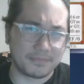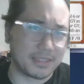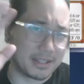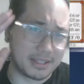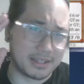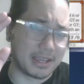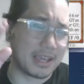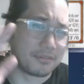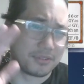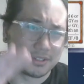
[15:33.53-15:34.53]
that I
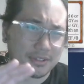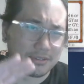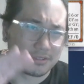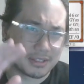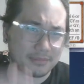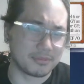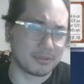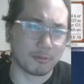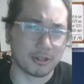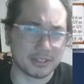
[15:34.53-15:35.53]
have on here that I've
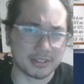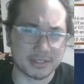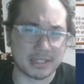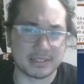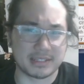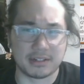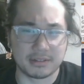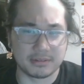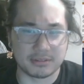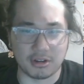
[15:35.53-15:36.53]
been wanting to test out
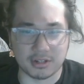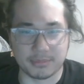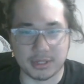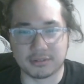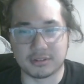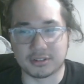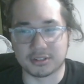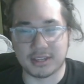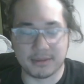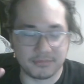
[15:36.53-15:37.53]
and talk about on
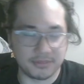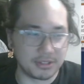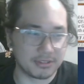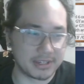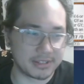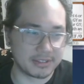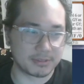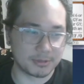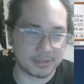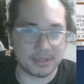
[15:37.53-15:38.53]
a Yap video like
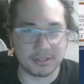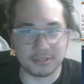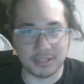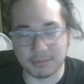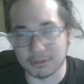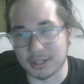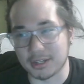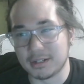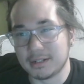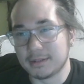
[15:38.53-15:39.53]
this with some good gameplay.